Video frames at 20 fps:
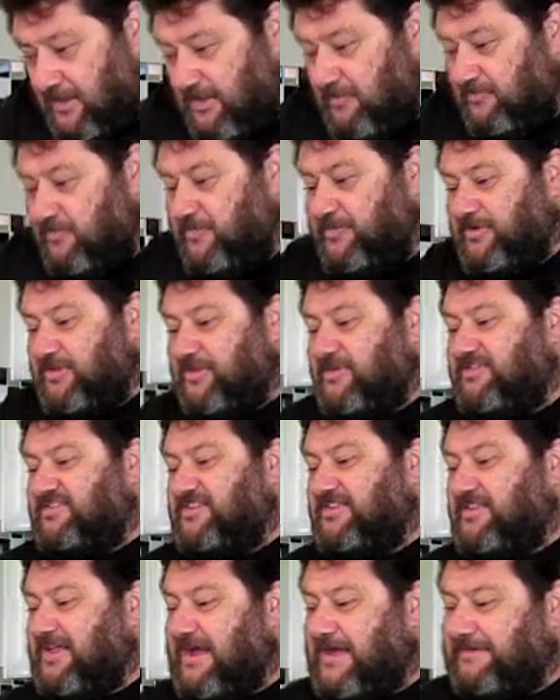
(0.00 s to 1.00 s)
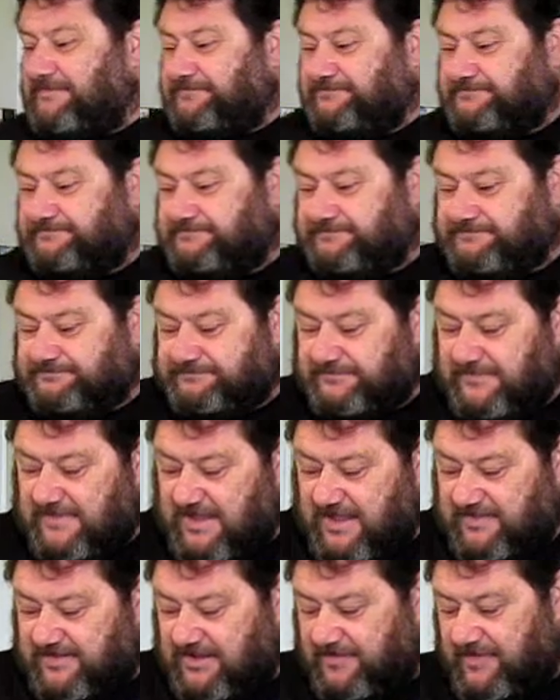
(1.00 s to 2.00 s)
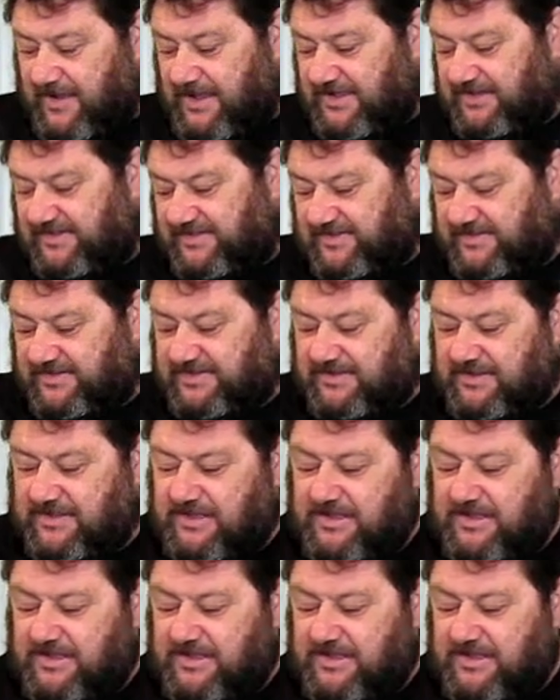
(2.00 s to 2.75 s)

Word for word: we'll be using that as our base,